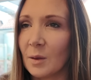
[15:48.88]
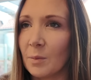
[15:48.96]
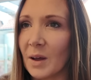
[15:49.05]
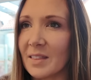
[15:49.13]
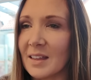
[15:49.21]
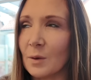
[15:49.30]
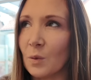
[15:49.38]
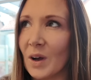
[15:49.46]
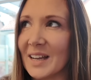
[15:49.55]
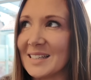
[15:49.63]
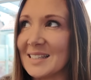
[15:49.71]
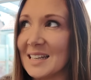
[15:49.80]
But I think what
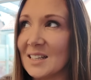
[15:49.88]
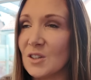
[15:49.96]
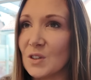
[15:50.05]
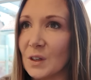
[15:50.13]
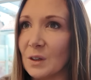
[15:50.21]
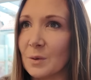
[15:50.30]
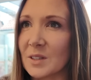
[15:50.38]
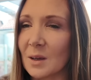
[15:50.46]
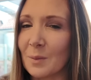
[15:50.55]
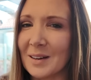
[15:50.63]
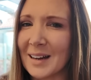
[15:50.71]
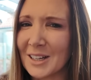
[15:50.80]
I did do was I
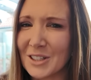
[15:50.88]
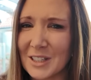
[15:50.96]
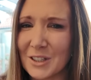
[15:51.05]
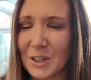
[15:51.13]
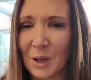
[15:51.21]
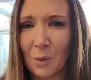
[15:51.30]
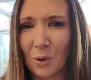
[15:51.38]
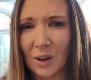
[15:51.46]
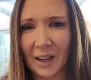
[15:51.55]
went, actually, do you know what?